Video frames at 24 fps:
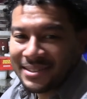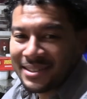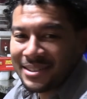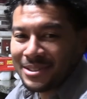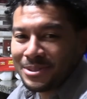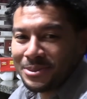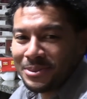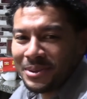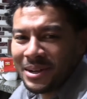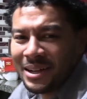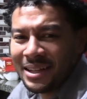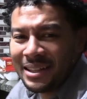
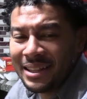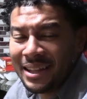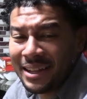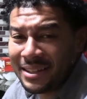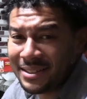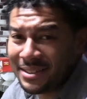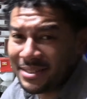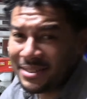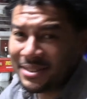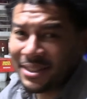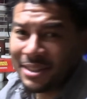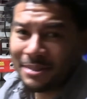That's why I
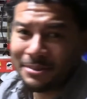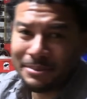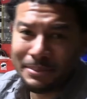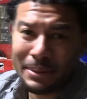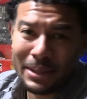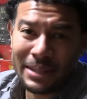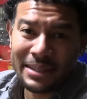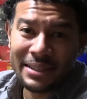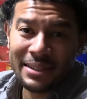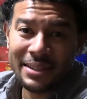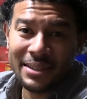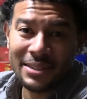like to take
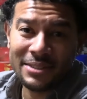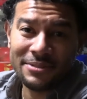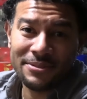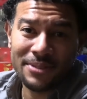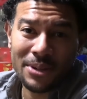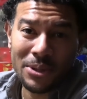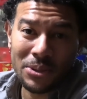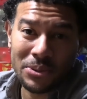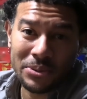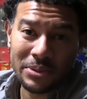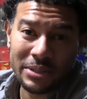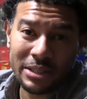my kids'
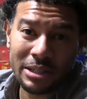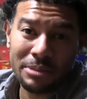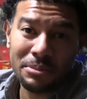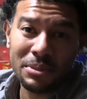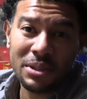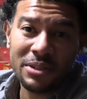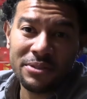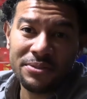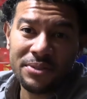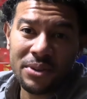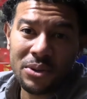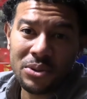phones. Give
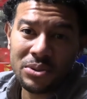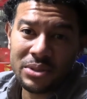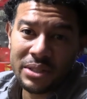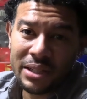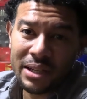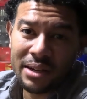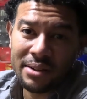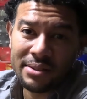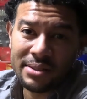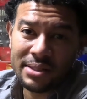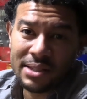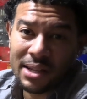me your phones,
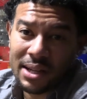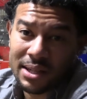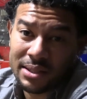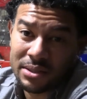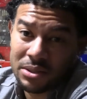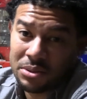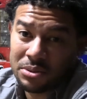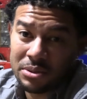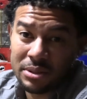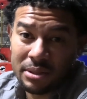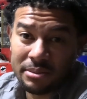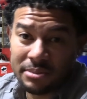get outside,
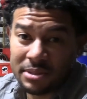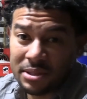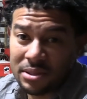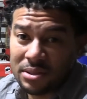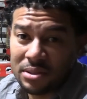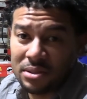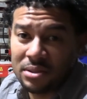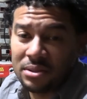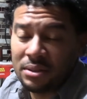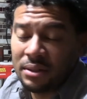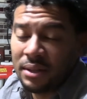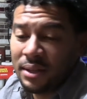do something.
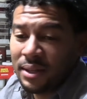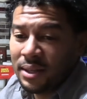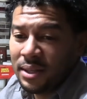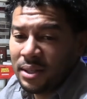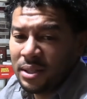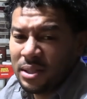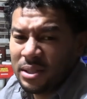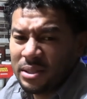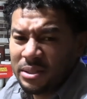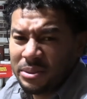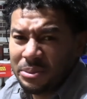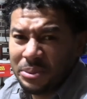
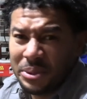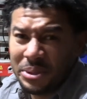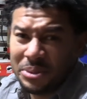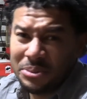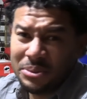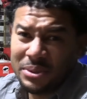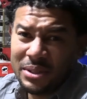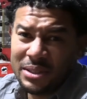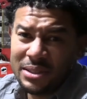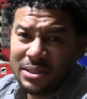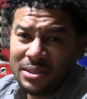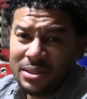What do you
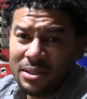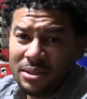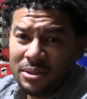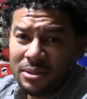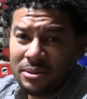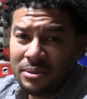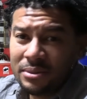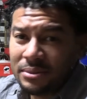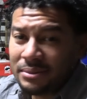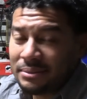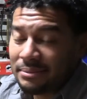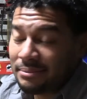want us to
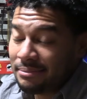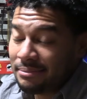do?